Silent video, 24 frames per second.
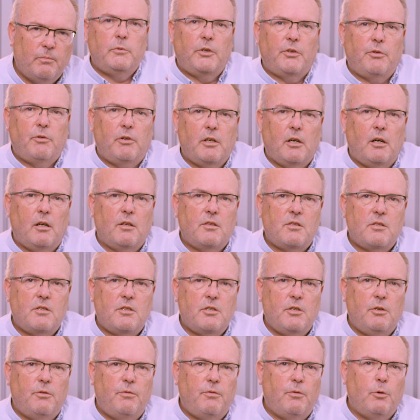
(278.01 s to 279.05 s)
With regards
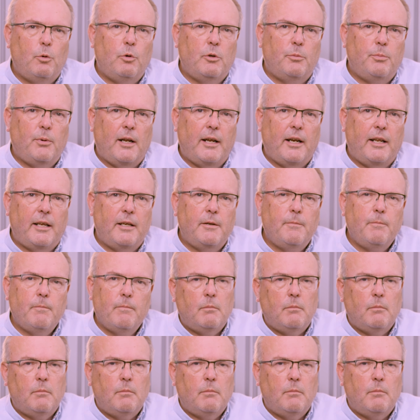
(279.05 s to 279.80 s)
to forward planning,